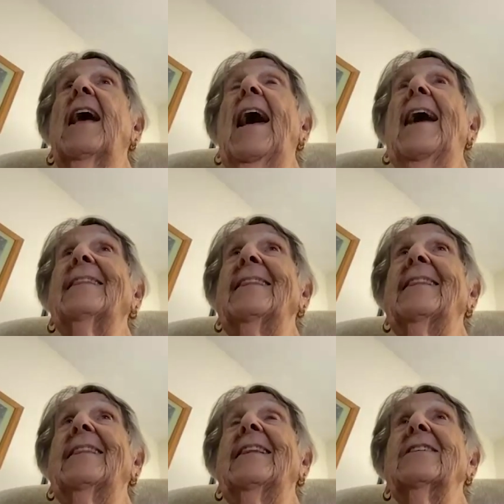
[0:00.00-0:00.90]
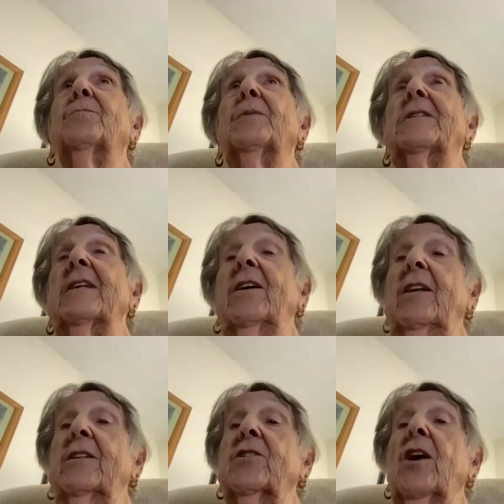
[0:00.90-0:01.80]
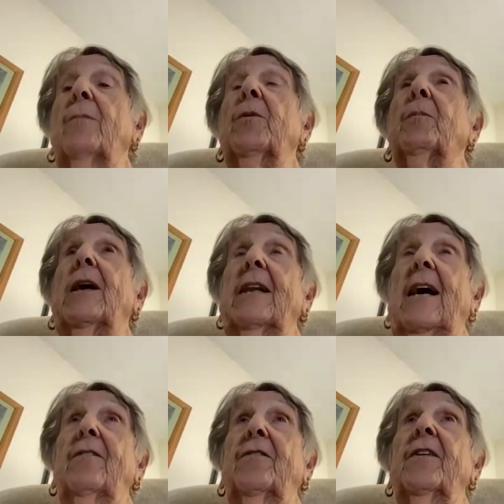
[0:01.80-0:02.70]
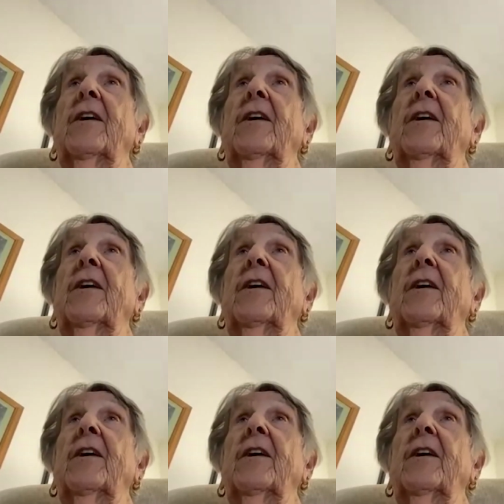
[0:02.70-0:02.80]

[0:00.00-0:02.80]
at this particular time of my life,